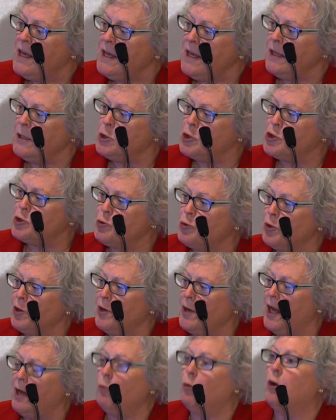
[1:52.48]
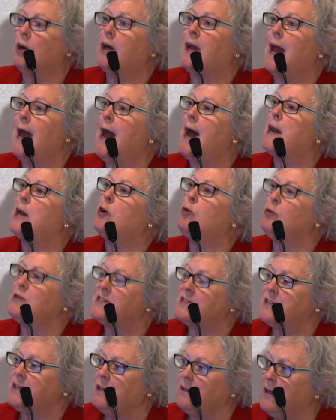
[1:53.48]
ensure network
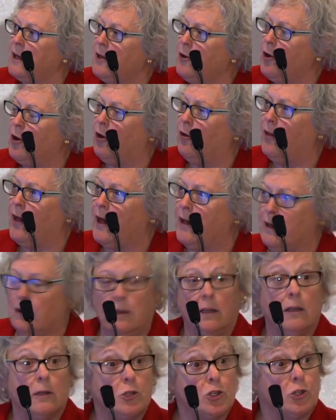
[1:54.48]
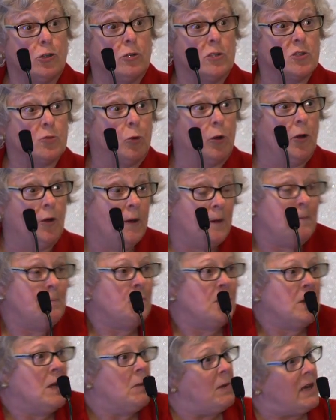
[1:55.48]
adequacy, they call that in the insurance world.
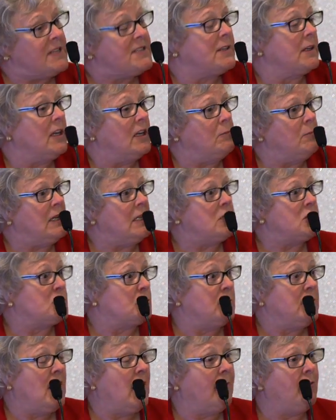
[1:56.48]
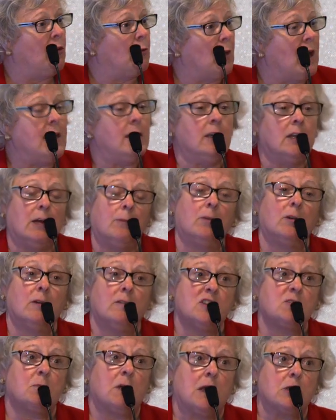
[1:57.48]
Basically, it means do we have the right number
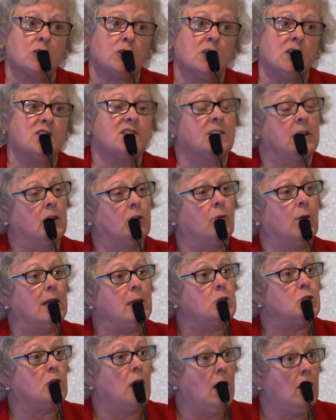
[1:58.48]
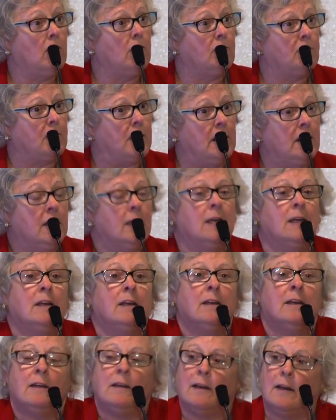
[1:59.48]
of specialists in the right geography,
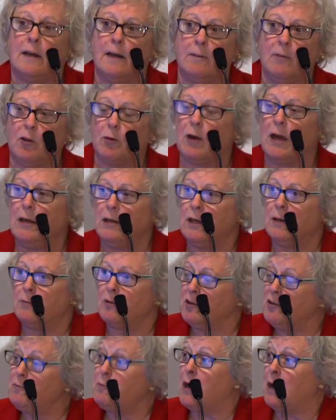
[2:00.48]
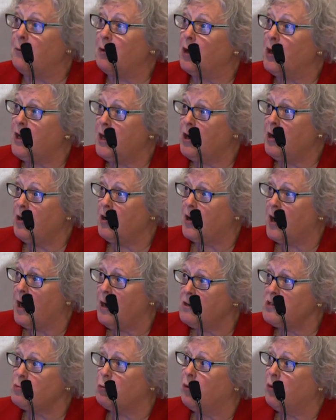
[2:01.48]
the right number of primary care docs